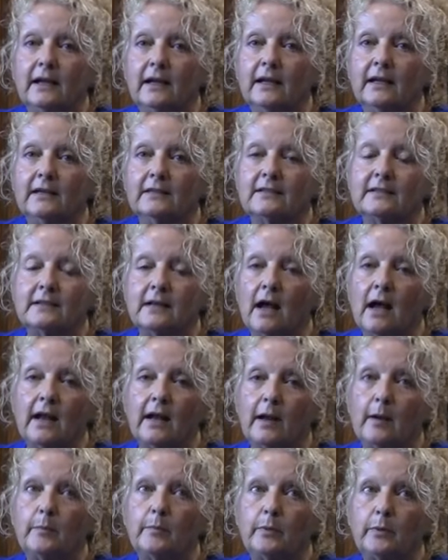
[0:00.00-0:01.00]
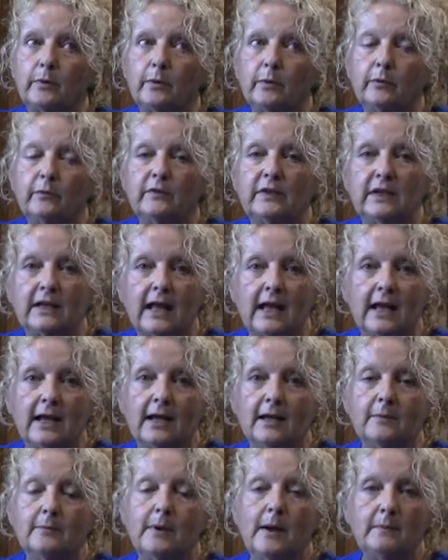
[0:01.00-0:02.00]
It's not approved to
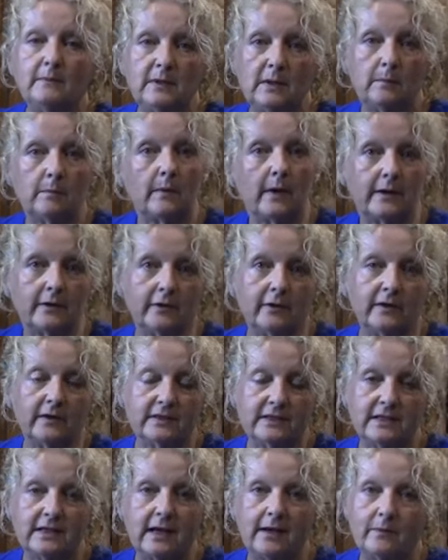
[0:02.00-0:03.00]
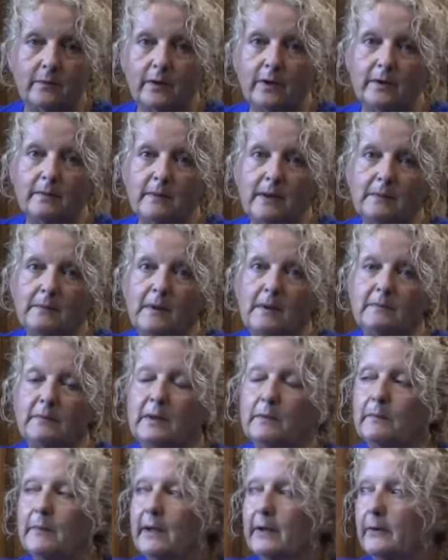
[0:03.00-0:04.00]
can pumpkin butter, and today we're going to make
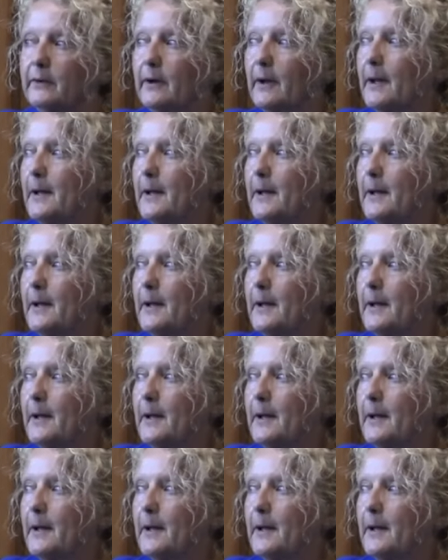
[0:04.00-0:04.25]
pumpkin butter.